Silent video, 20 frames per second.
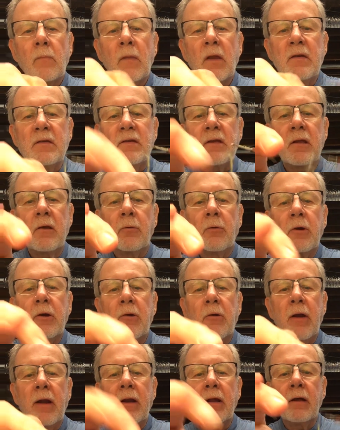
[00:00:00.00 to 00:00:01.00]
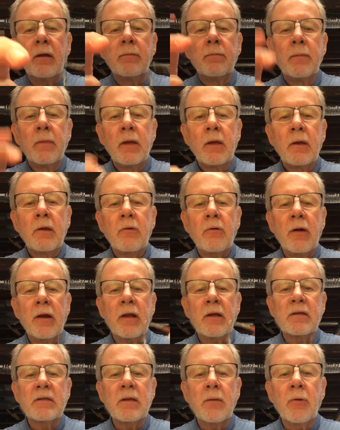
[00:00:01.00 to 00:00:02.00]
See that we're
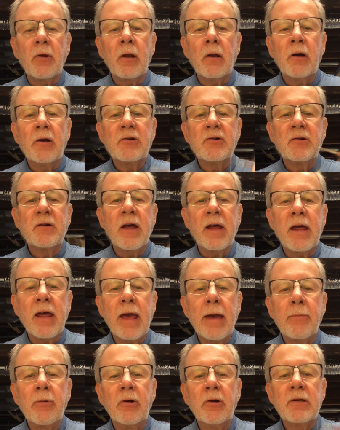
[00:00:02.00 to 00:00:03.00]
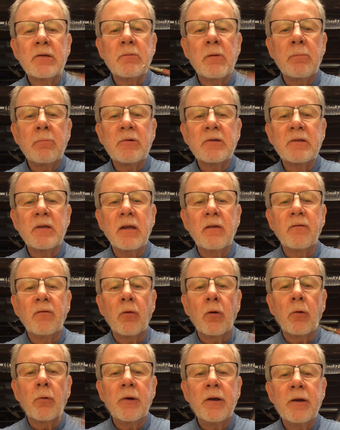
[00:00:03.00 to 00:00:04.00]
creating a somewhat larger diameter as we proceed
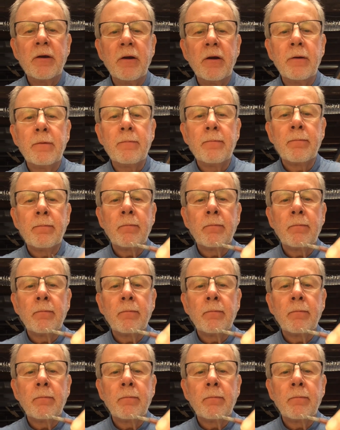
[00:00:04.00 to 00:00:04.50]
forward here.